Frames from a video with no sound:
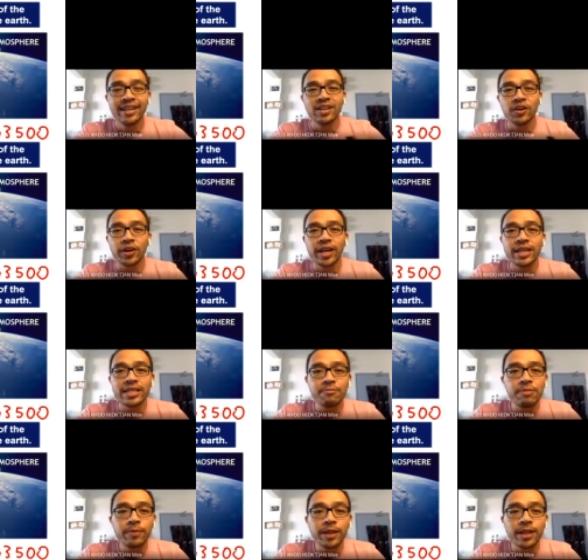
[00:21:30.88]
Okay, some
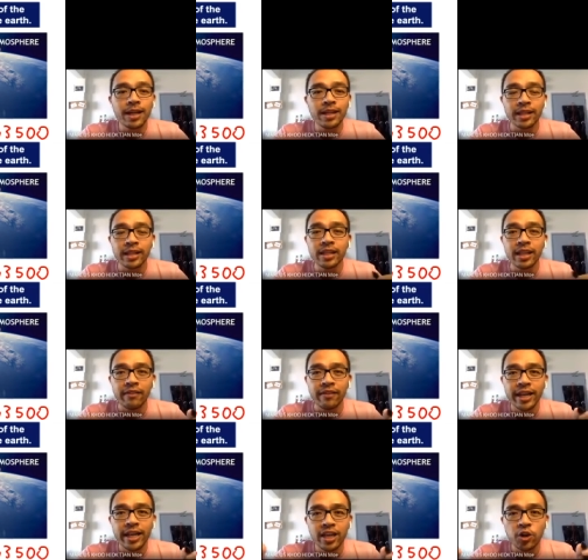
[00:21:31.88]
people they think they're
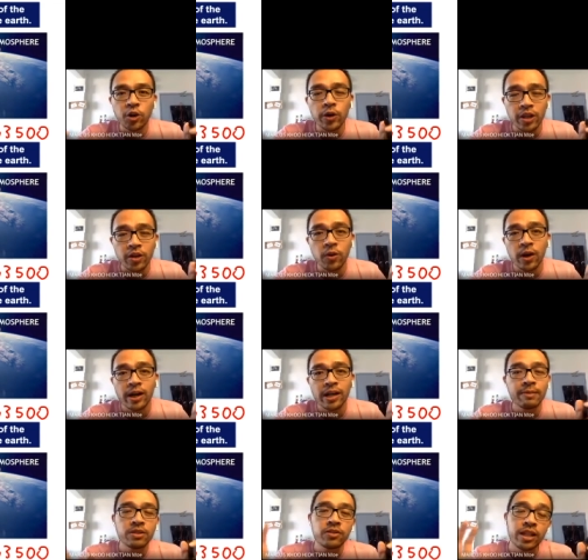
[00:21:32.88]
very hero,
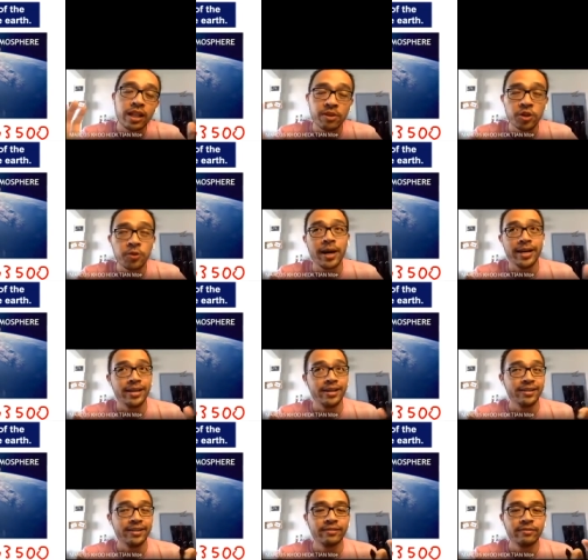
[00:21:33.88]
lepas tu tidak minum
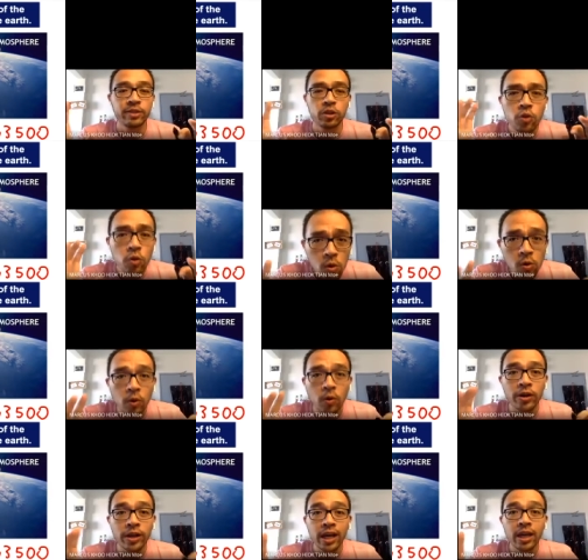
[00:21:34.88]
air. No,
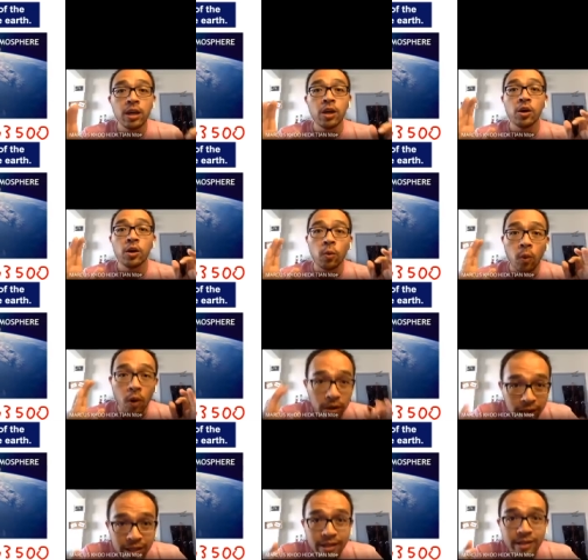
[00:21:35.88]
okay,
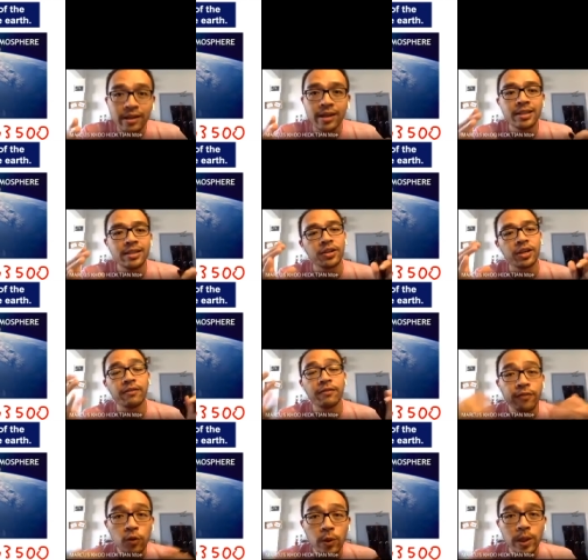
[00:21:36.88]
water, okay,
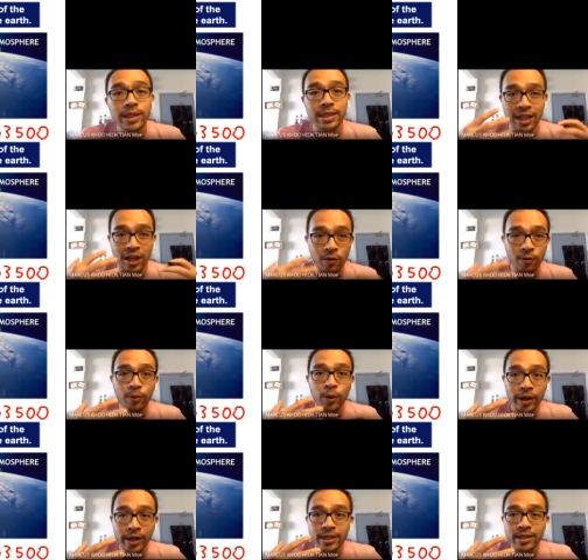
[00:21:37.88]
fluids in our
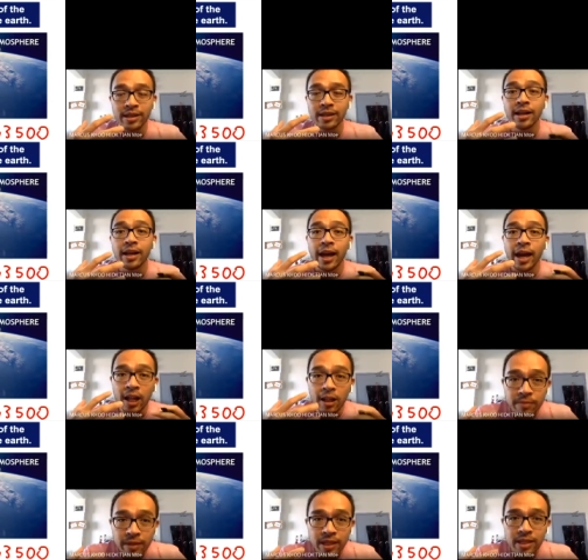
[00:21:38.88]
bodies
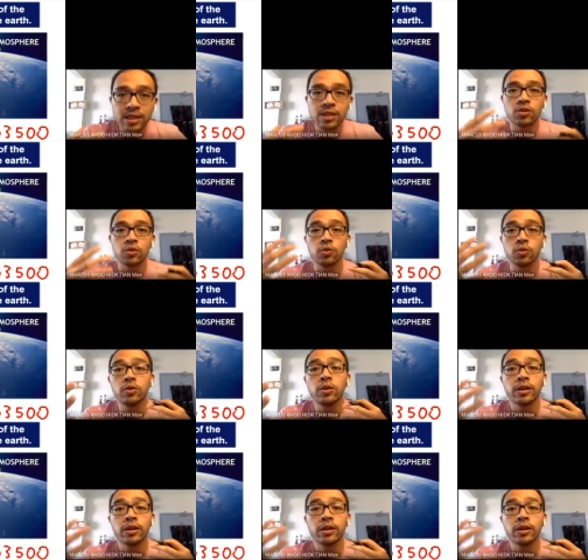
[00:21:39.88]
help us to